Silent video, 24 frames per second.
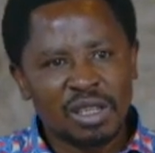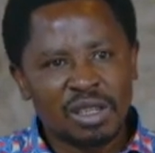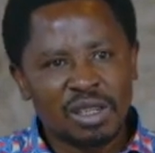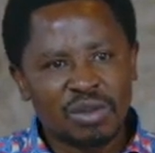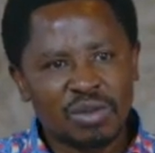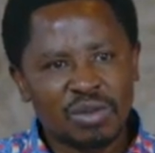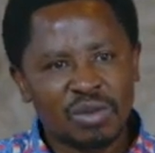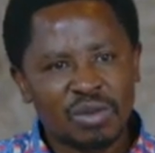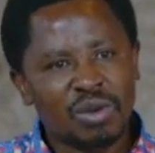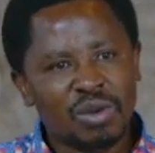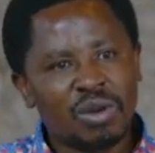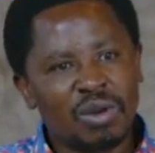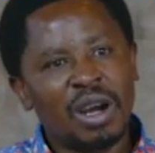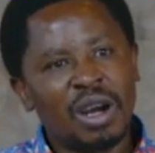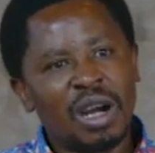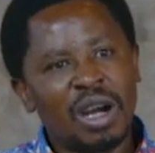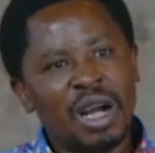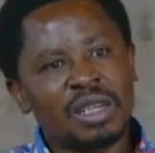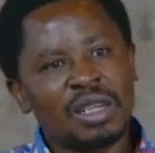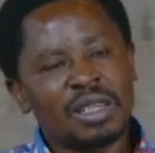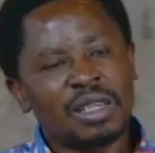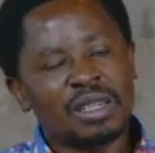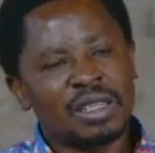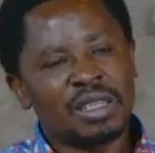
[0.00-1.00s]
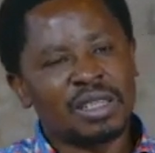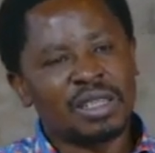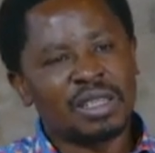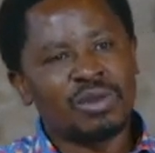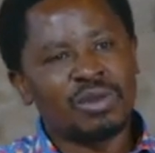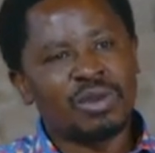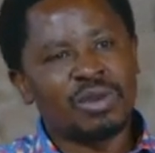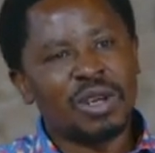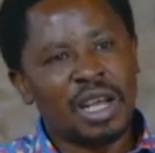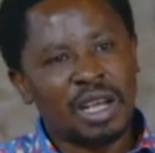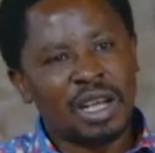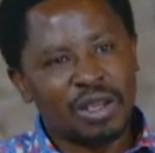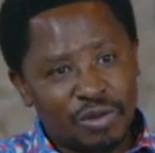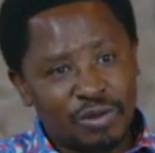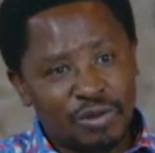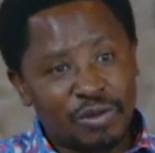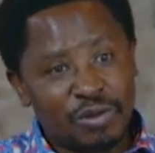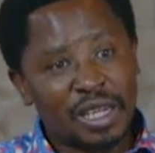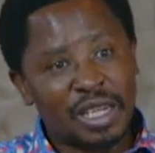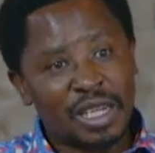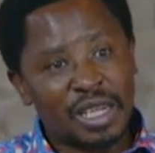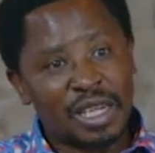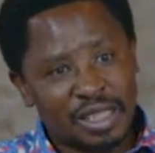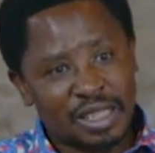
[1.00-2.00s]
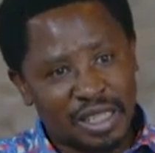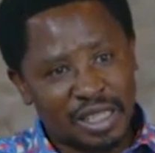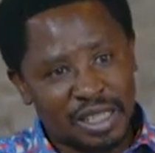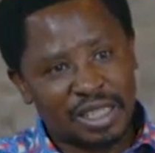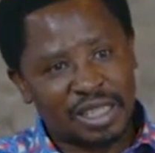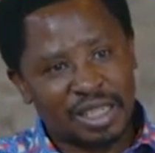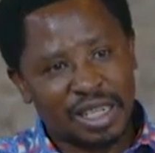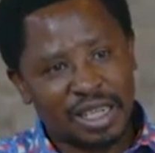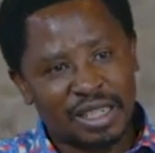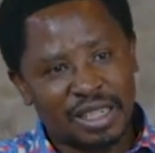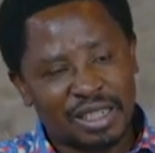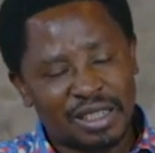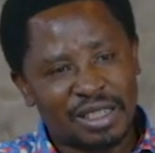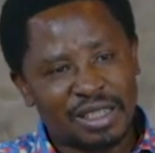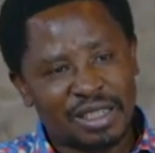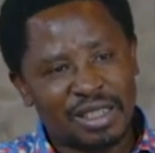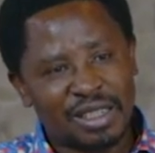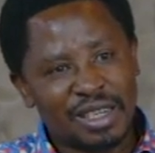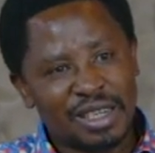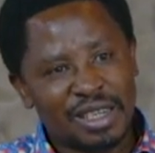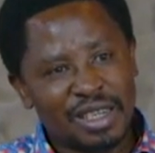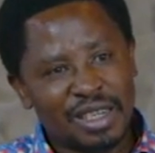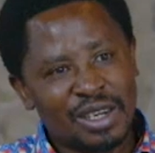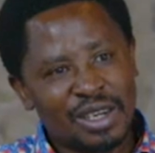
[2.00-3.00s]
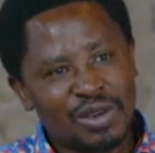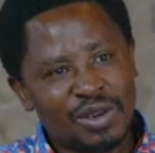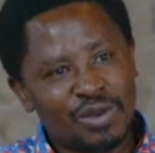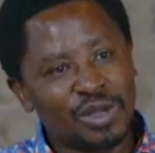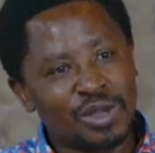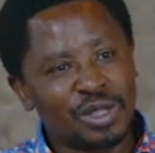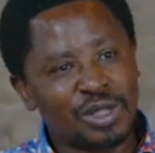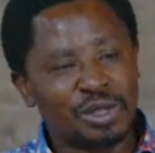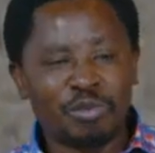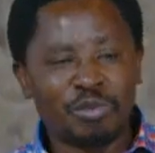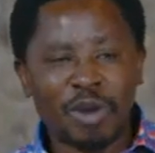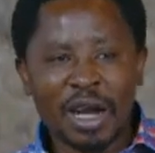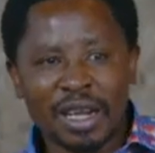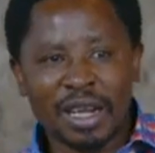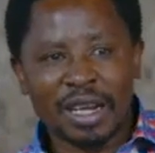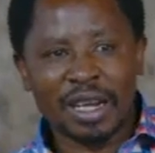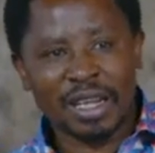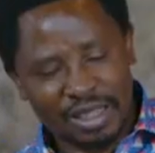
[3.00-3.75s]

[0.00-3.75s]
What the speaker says: to go and see where your father Jesus was buried.